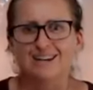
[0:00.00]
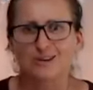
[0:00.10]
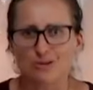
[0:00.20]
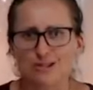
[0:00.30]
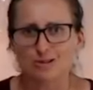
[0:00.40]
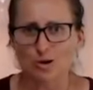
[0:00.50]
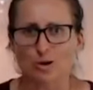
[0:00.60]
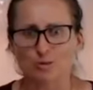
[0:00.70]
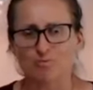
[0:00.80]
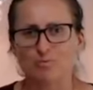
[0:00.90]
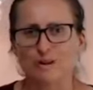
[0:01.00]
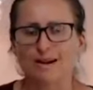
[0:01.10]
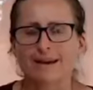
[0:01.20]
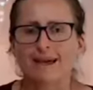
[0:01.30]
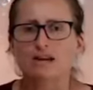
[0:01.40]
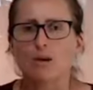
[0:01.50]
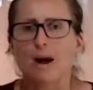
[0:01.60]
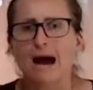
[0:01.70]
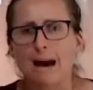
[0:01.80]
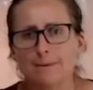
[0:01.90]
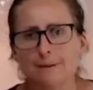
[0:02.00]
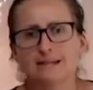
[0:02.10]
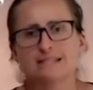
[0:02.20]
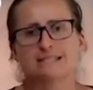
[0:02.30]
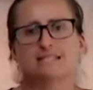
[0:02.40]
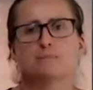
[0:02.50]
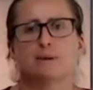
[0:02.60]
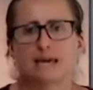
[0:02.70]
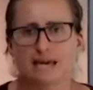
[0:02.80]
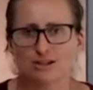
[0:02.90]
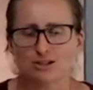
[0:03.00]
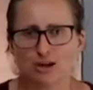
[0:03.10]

go slow, okay? Go up to speed.